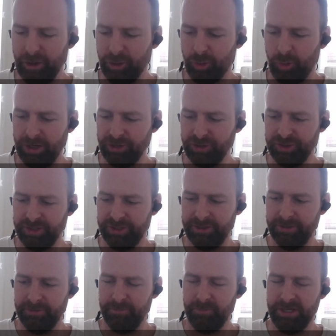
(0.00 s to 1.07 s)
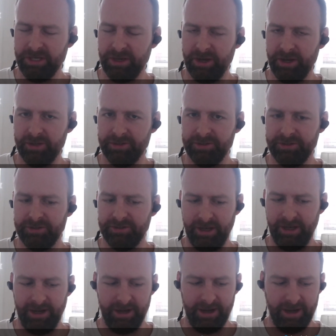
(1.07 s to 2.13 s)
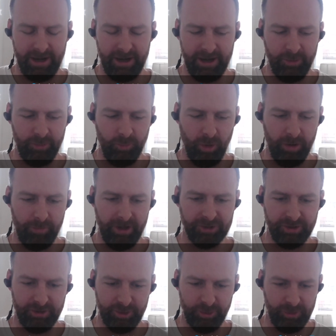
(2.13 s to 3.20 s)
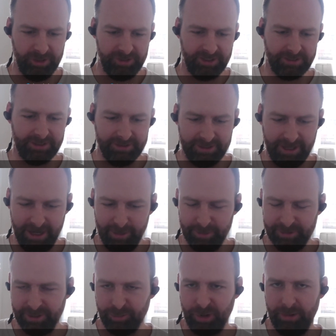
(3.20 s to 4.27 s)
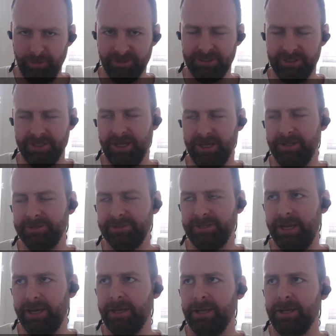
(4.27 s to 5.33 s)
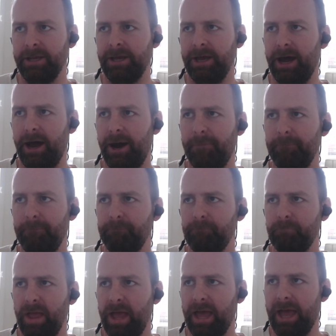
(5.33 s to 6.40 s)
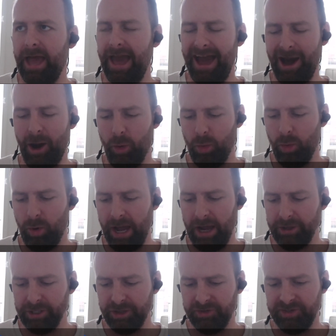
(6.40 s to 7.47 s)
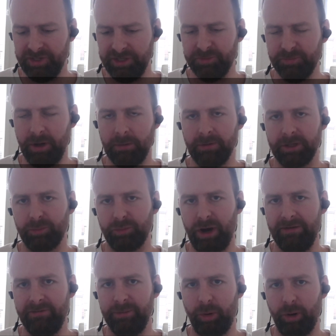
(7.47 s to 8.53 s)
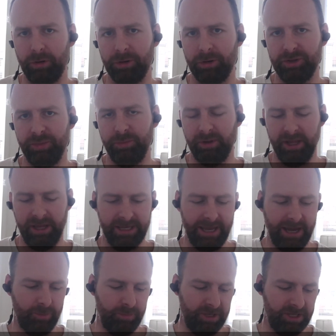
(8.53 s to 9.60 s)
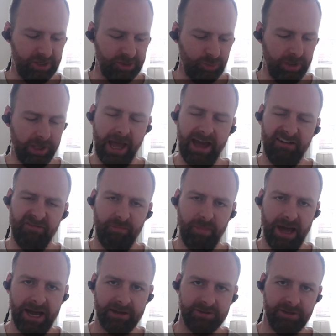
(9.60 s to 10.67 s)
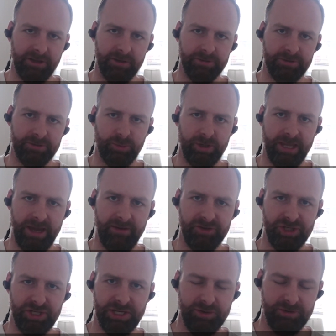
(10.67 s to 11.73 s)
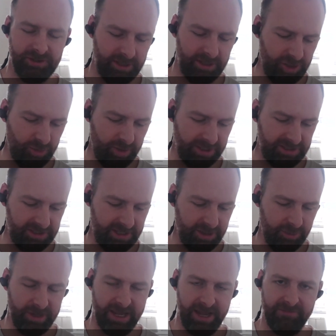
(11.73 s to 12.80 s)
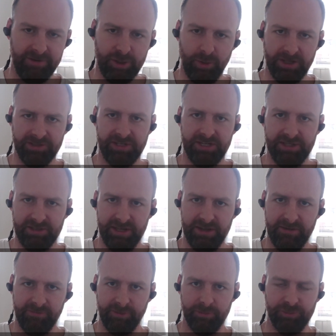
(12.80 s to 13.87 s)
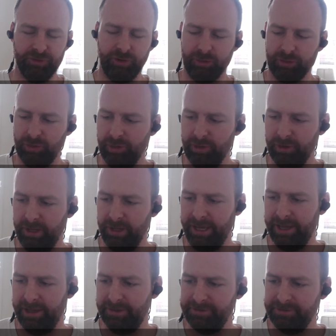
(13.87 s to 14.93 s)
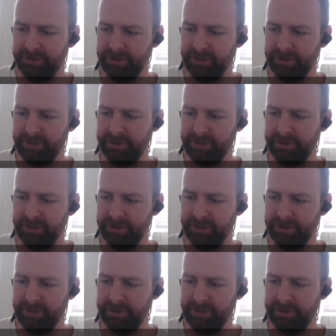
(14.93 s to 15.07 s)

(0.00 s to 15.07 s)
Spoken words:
question because I want to make sure that we stick to time, as I promised at the onset. How do you see this public-private partnership playing out? Because we have Paxos, we have GUSD, we have USDC from Circle and